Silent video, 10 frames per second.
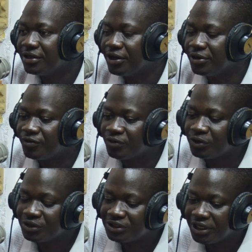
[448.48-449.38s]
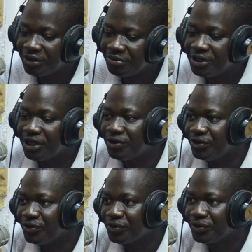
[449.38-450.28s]
Of course, me and
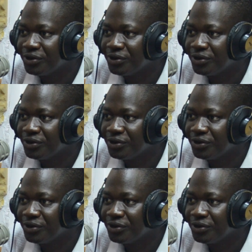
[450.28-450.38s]
you,